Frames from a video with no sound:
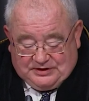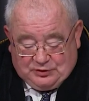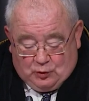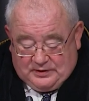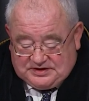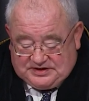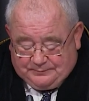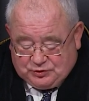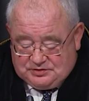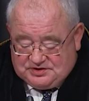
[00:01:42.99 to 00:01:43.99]
be no
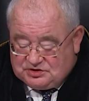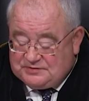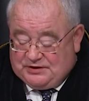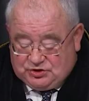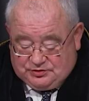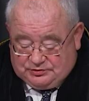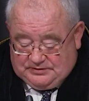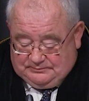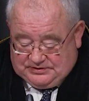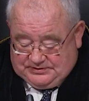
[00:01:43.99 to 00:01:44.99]
exceptions or special
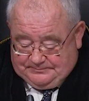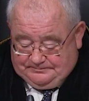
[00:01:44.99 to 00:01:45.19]
treatment.